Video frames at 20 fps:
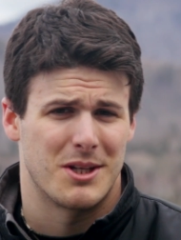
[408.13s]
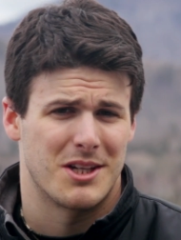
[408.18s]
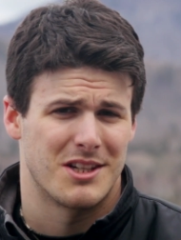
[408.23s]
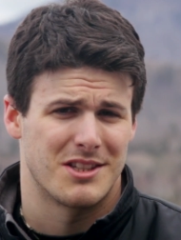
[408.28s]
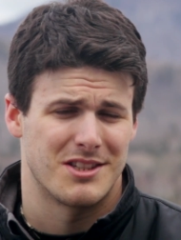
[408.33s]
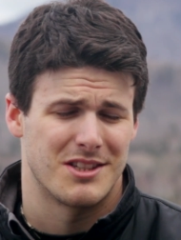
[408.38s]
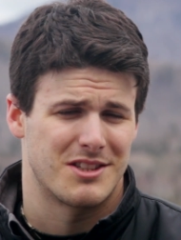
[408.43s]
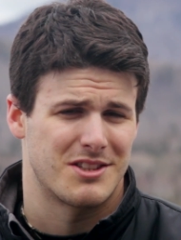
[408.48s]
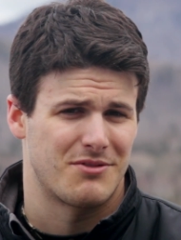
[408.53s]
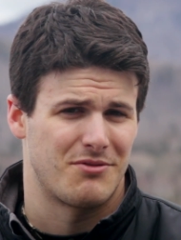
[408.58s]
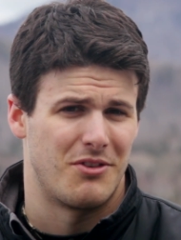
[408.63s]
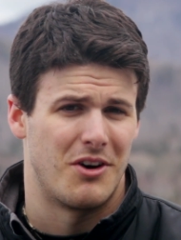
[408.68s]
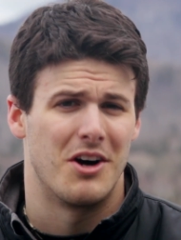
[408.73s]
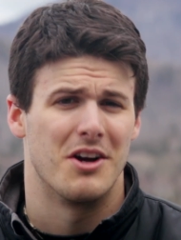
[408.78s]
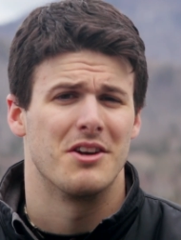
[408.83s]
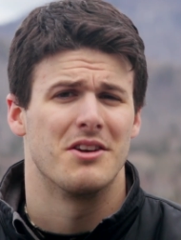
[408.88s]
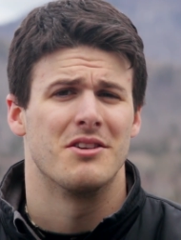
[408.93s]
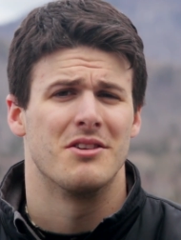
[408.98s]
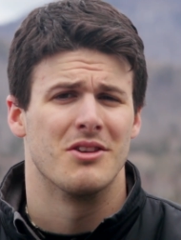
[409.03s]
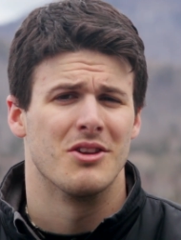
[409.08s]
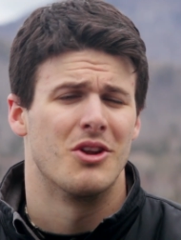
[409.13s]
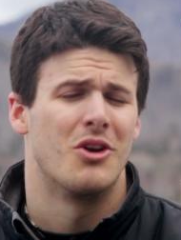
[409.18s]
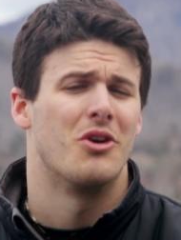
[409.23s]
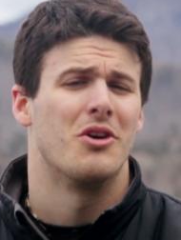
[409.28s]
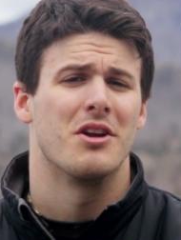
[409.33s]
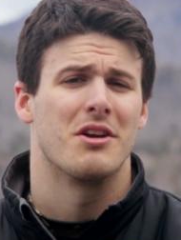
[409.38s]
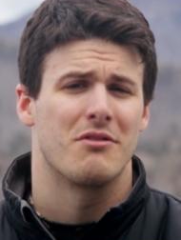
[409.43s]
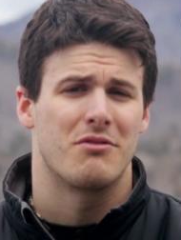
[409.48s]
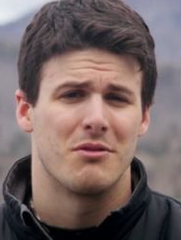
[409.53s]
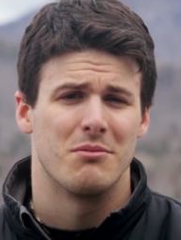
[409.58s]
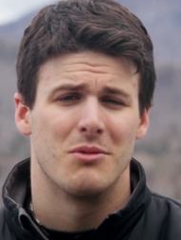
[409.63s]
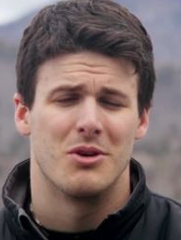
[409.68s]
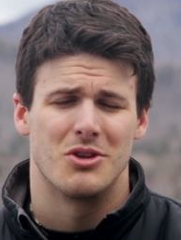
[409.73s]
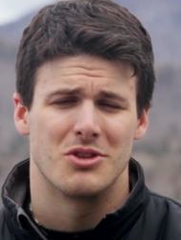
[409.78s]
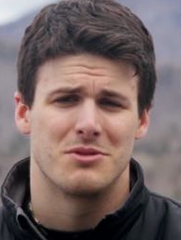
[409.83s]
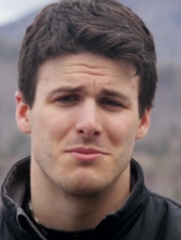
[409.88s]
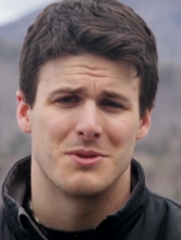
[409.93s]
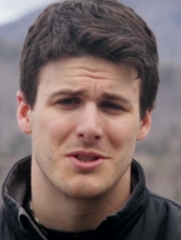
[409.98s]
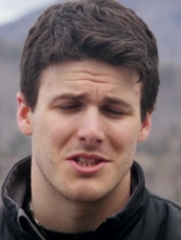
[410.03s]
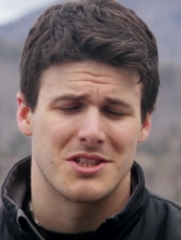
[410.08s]
because it's fun learning from
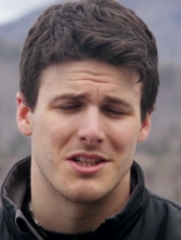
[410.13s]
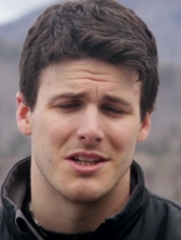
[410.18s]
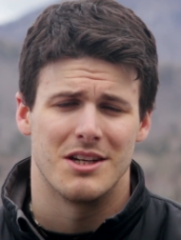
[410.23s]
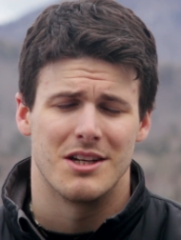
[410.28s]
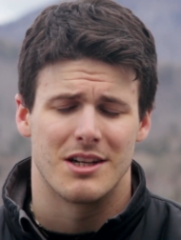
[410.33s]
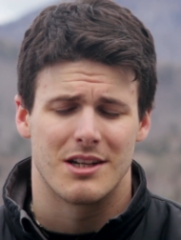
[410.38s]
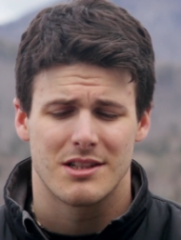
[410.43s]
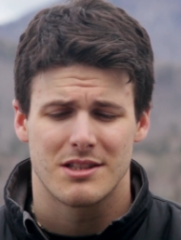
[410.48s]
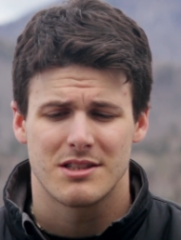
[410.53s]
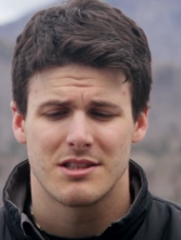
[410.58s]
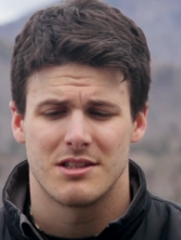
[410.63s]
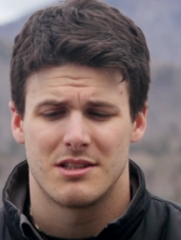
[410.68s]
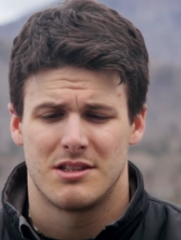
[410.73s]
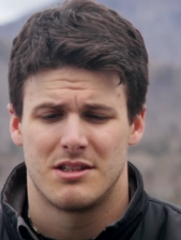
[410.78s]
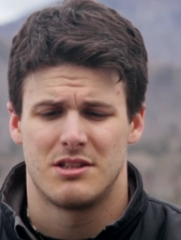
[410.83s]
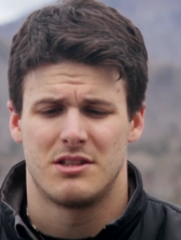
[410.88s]
those mistakes.